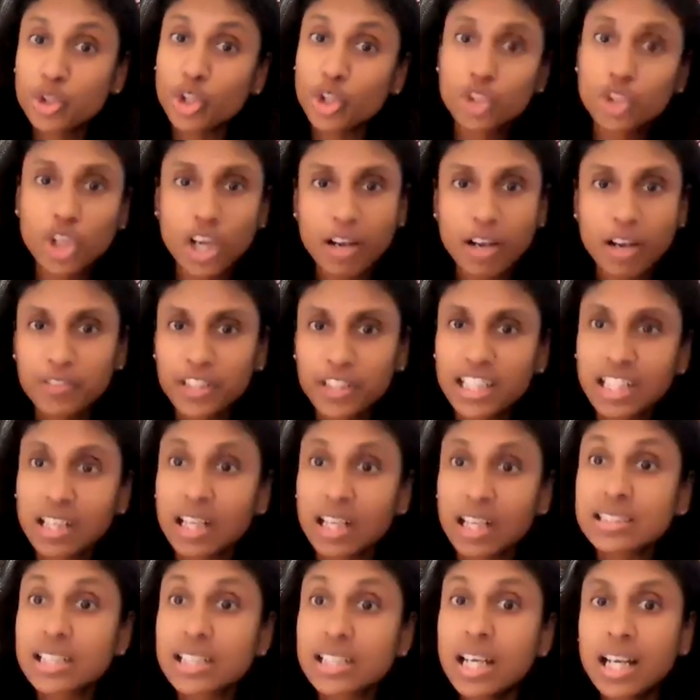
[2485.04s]
Sure, after the
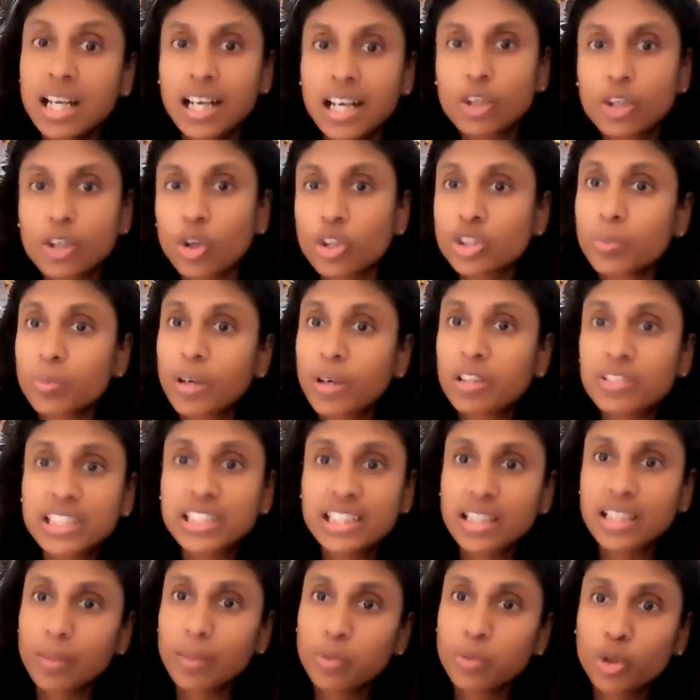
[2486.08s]
class. And also
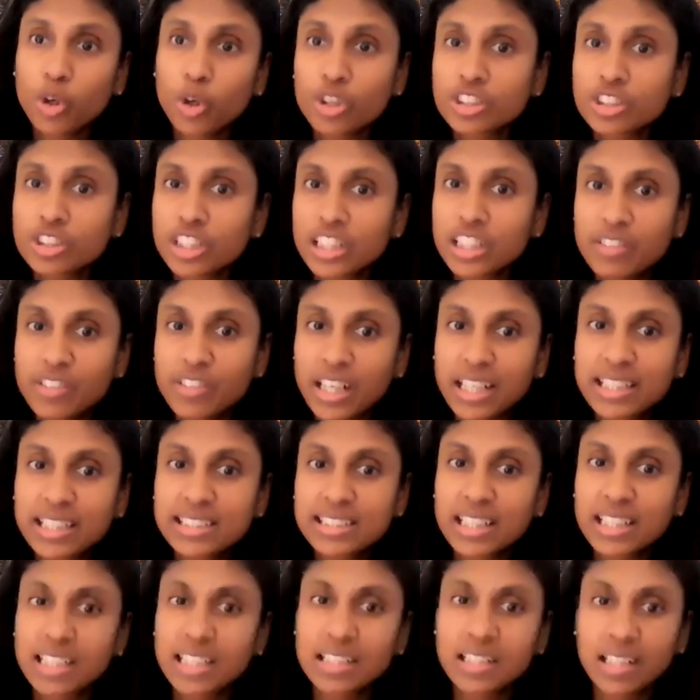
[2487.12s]
Bhagavad Gita book also, he will
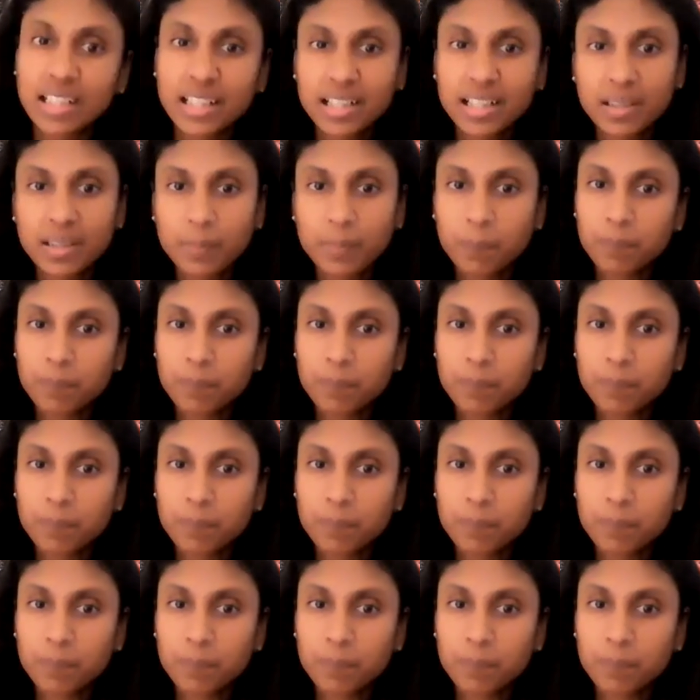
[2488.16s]
resend it again.